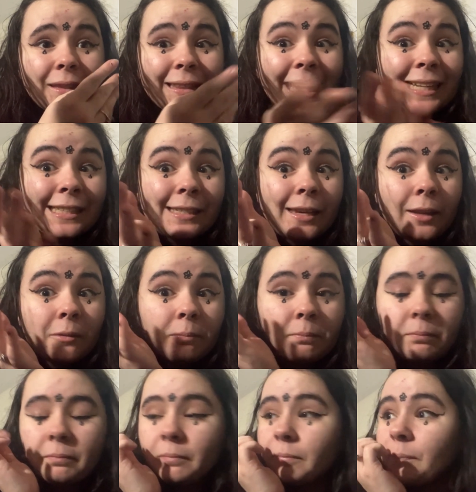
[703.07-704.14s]
That's it.
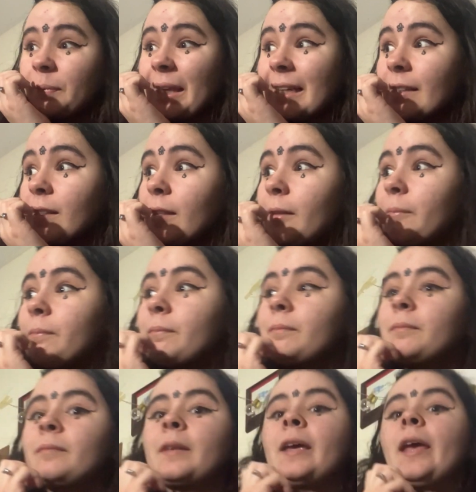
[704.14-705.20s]
That's it.
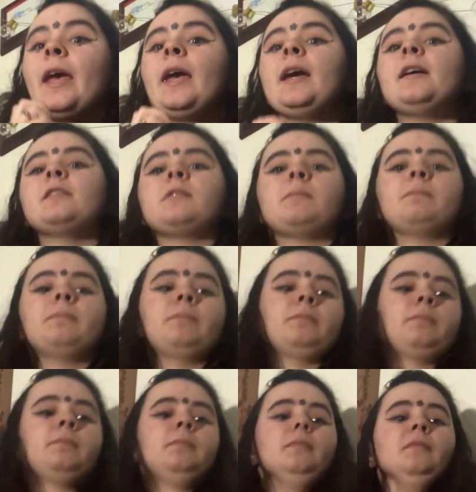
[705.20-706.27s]
And,
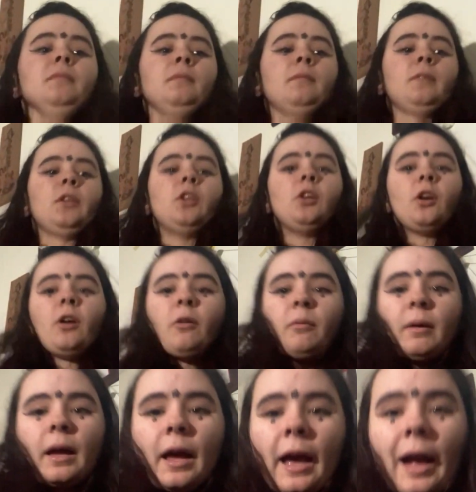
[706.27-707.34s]
you know,
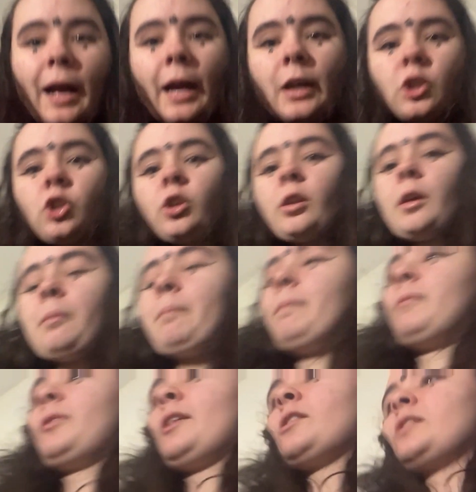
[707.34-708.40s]
actually,
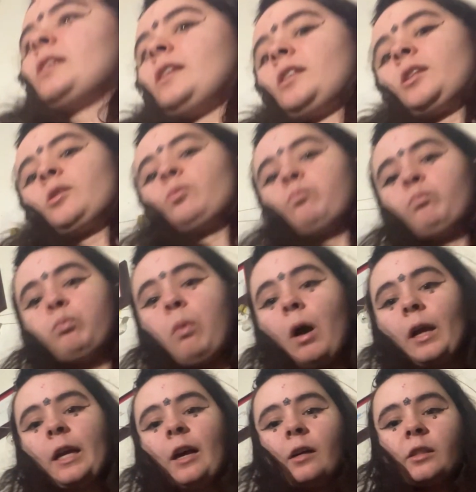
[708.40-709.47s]
there's this
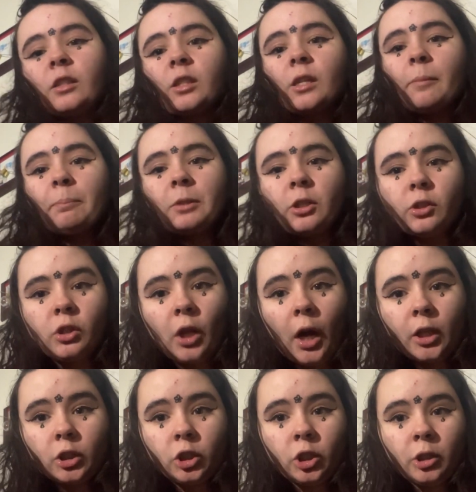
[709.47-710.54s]
one concept
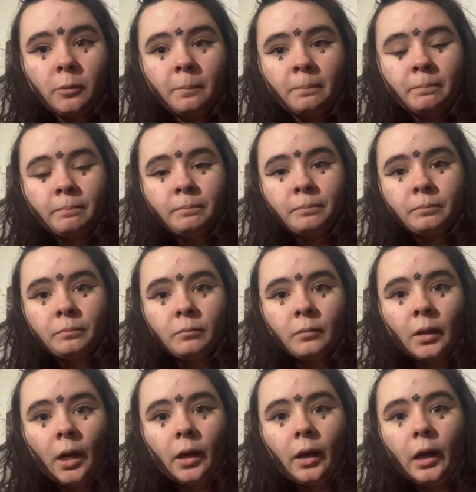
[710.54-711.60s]
that
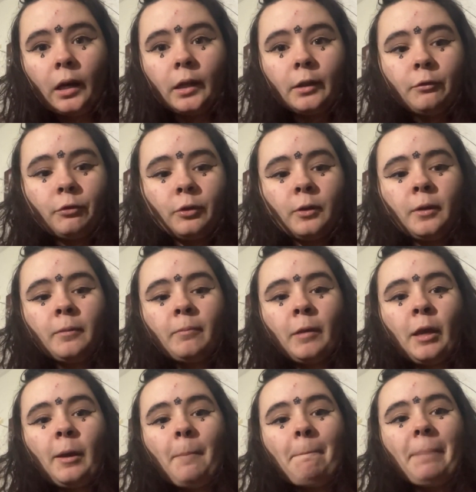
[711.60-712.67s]
I've
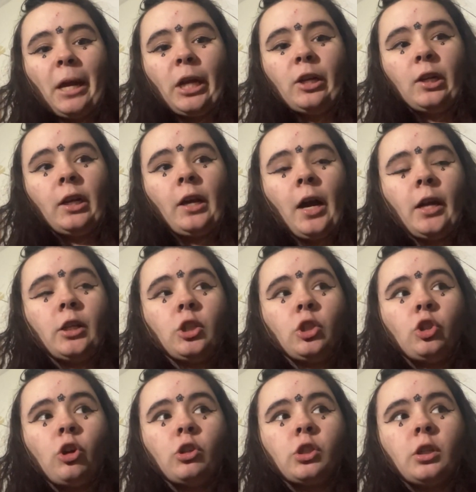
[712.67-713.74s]
been kind of
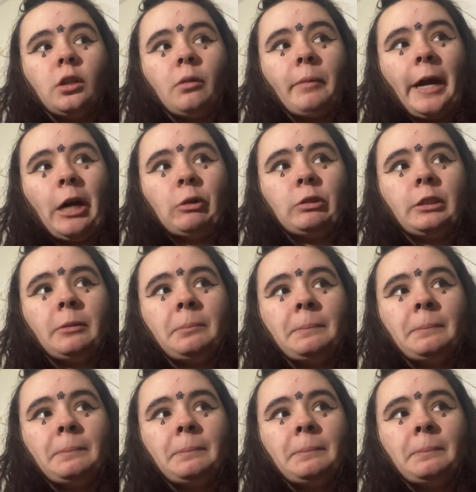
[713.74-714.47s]
tossing around.